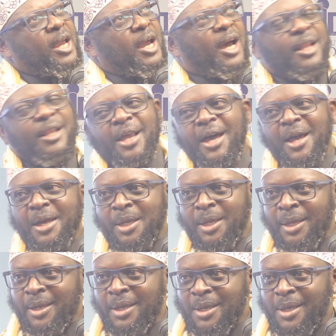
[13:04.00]
Ya Allah.
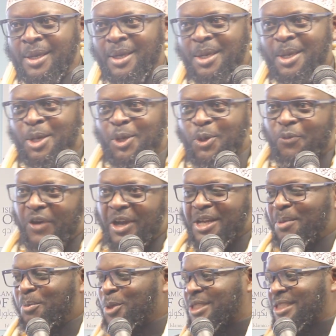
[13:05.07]
You find
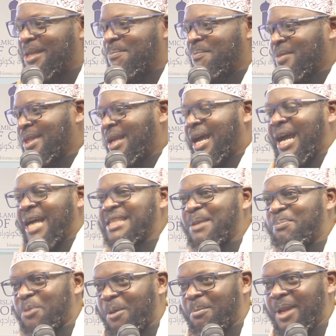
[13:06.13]
a Muslim has a
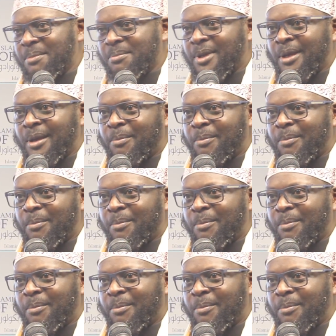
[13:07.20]
problem,